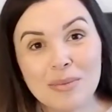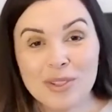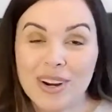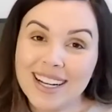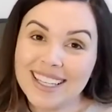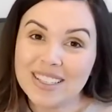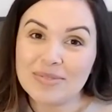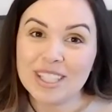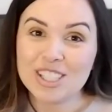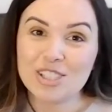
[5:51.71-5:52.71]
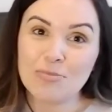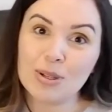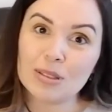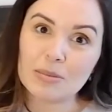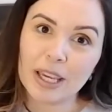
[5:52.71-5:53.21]
regretting it because she
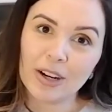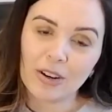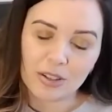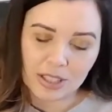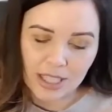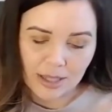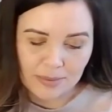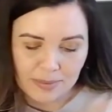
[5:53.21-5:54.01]
pulls my hair all the time.